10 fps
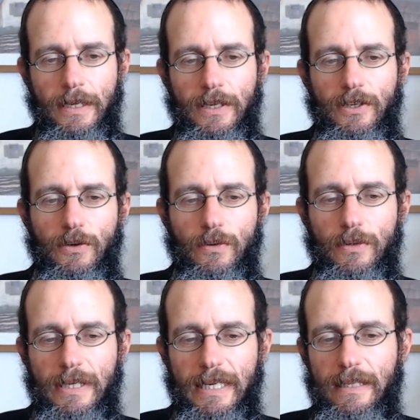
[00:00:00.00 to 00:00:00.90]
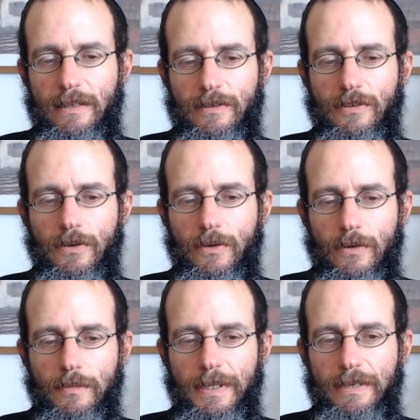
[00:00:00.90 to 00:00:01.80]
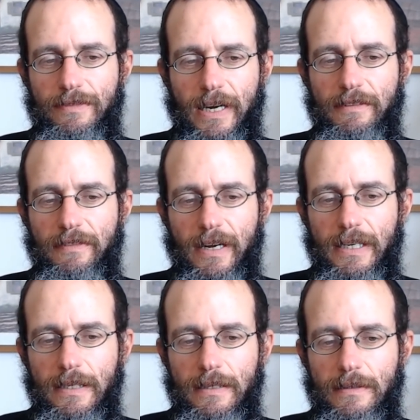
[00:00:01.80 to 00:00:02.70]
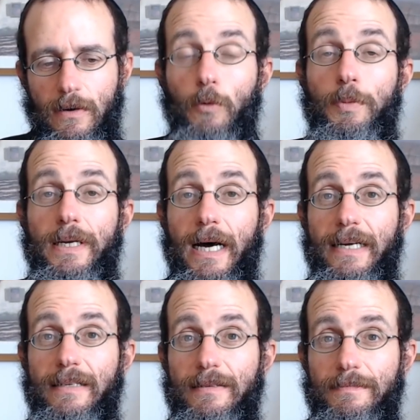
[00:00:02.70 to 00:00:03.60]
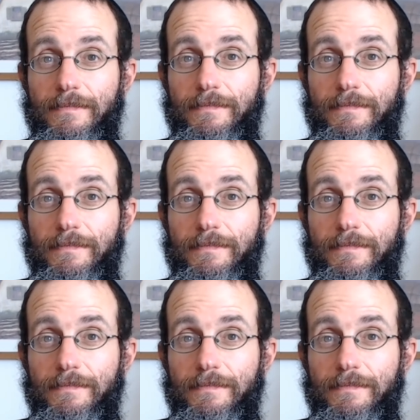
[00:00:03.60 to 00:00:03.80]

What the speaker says: You need to be very, very open-eyed.